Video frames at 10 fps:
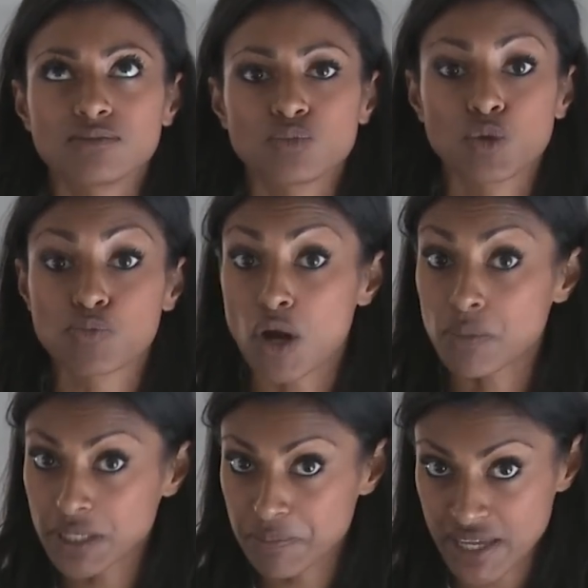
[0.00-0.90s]
will
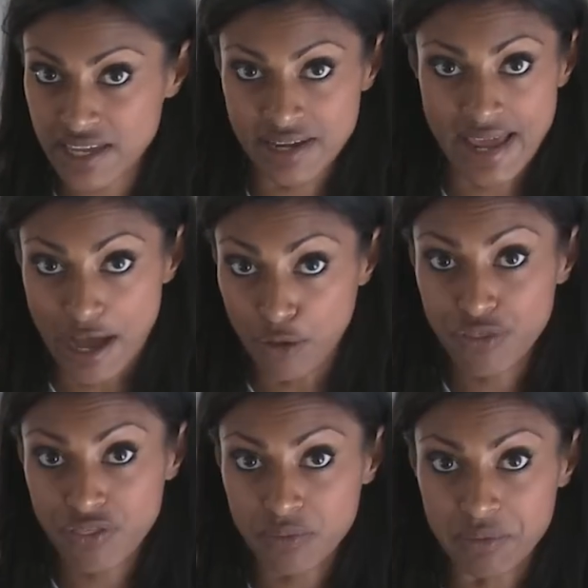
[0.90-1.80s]
probably be in
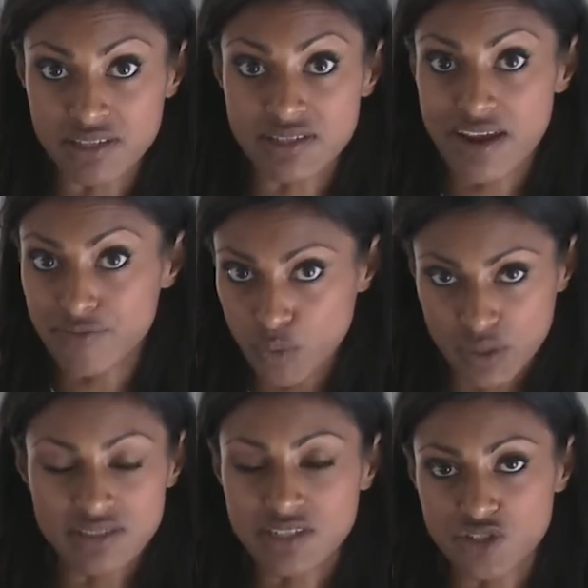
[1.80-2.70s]
health, because
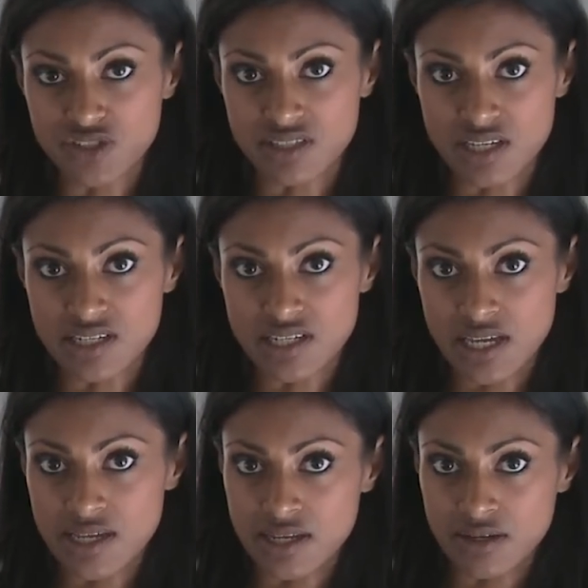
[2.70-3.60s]
everyone's interested
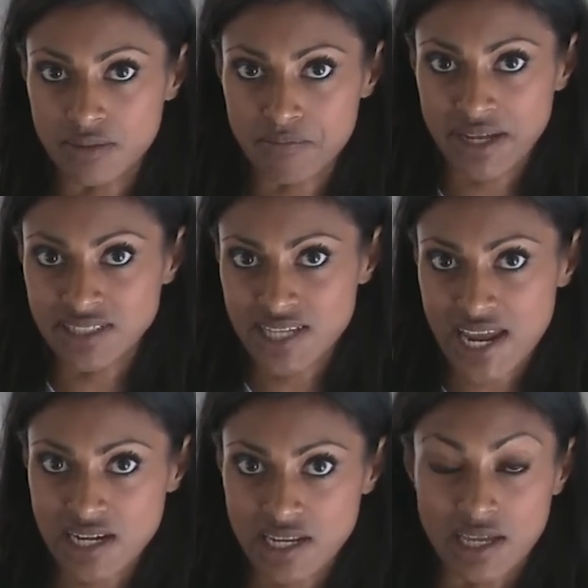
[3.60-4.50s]
in
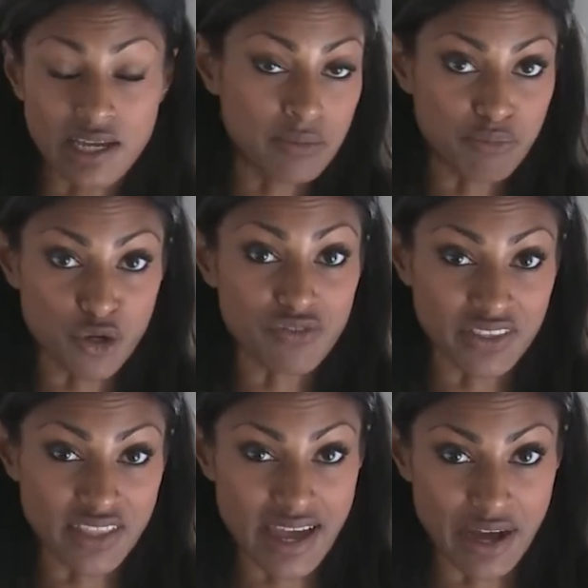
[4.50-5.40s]
maintaining and improving their